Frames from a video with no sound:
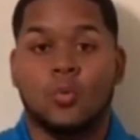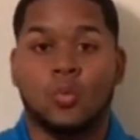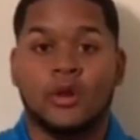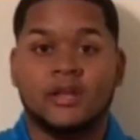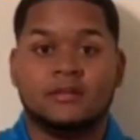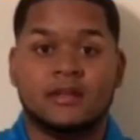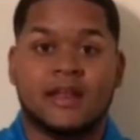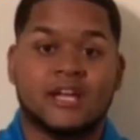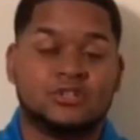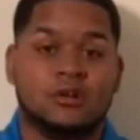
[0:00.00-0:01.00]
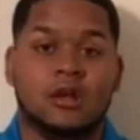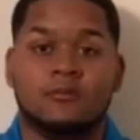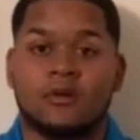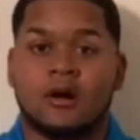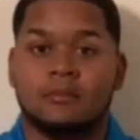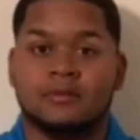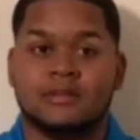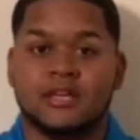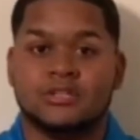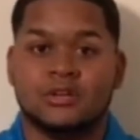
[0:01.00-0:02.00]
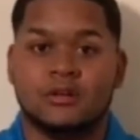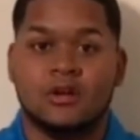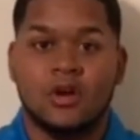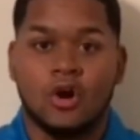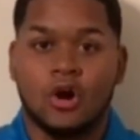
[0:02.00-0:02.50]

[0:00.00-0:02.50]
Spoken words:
winning the national level competition,